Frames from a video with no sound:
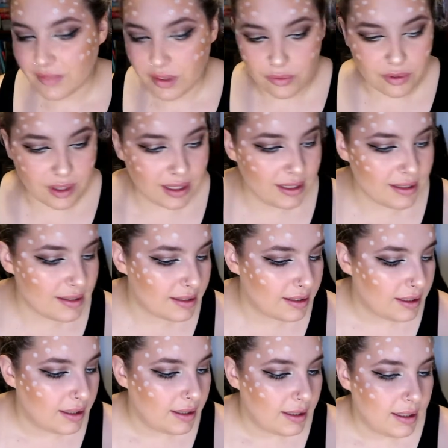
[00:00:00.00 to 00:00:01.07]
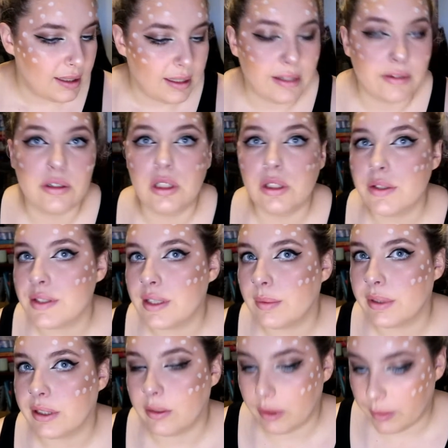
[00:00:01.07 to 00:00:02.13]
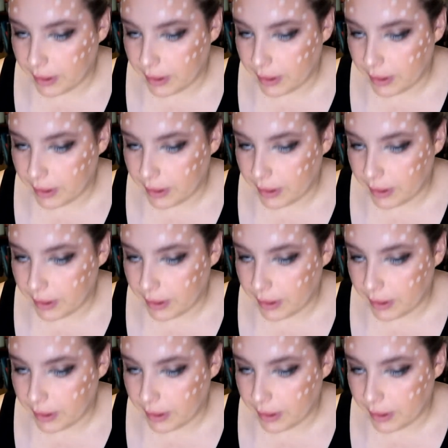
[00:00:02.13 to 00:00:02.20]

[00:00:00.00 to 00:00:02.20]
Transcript: Right? Now close up they're a bit